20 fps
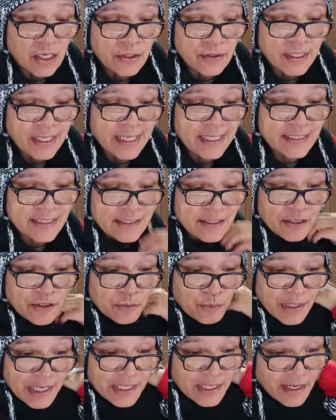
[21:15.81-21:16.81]
Okay, so
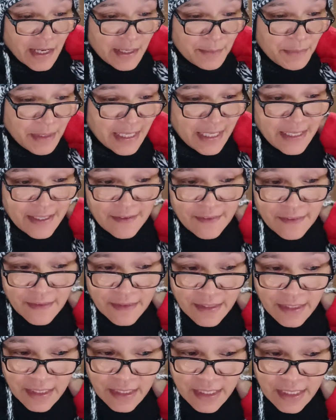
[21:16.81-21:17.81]
when I'm
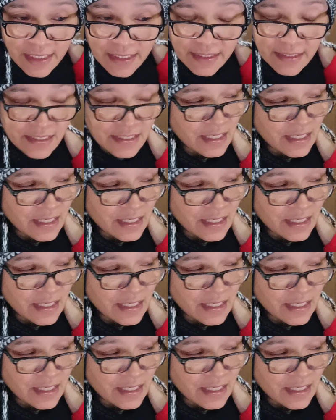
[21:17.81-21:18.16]
in the